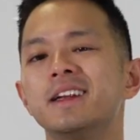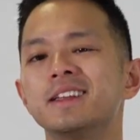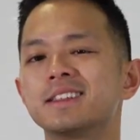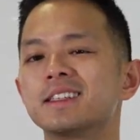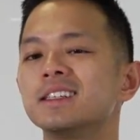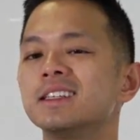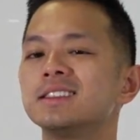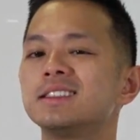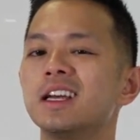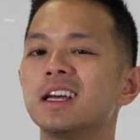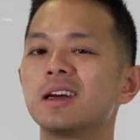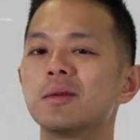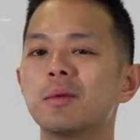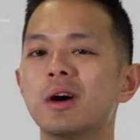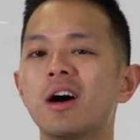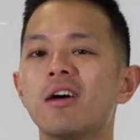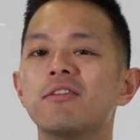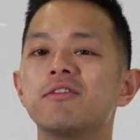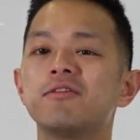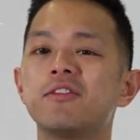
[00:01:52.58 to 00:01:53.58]
it's going to take
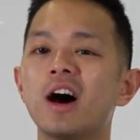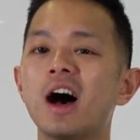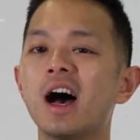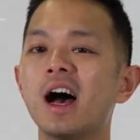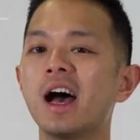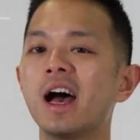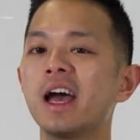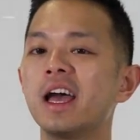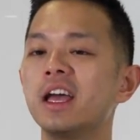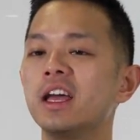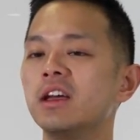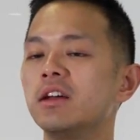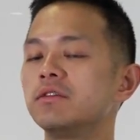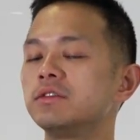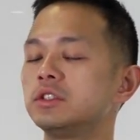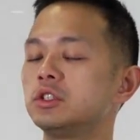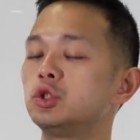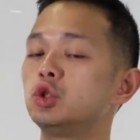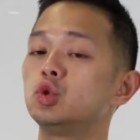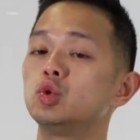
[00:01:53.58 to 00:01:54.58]
about 5
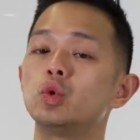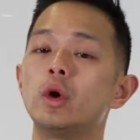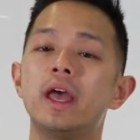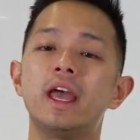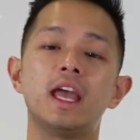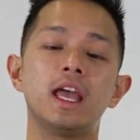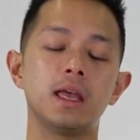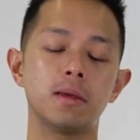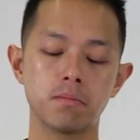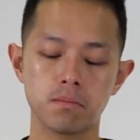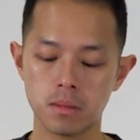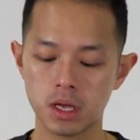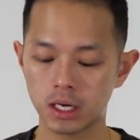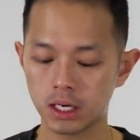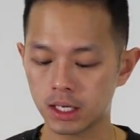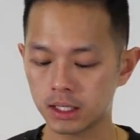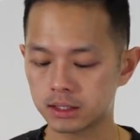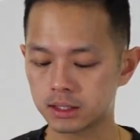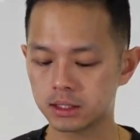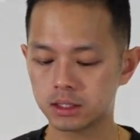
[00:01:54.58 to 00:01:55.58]
to 8
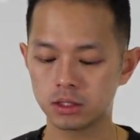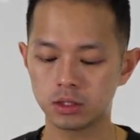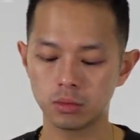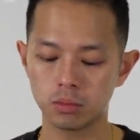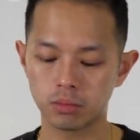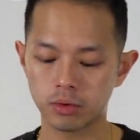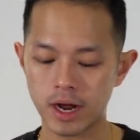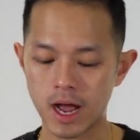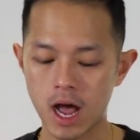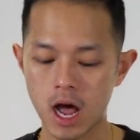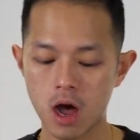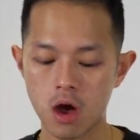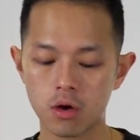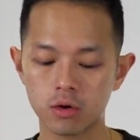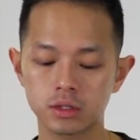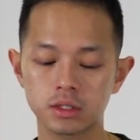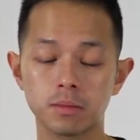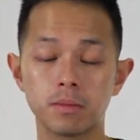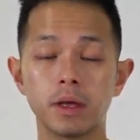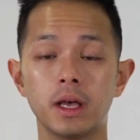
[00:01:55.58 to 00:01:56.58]
minutes to brown
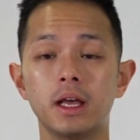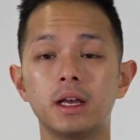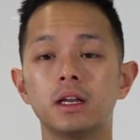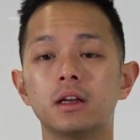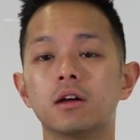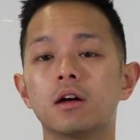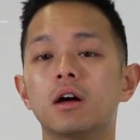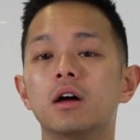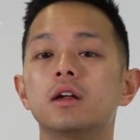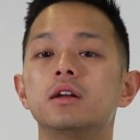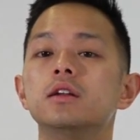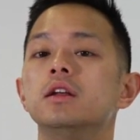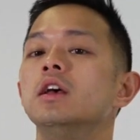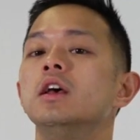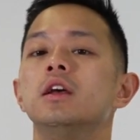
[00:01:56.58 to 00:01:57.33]
depending on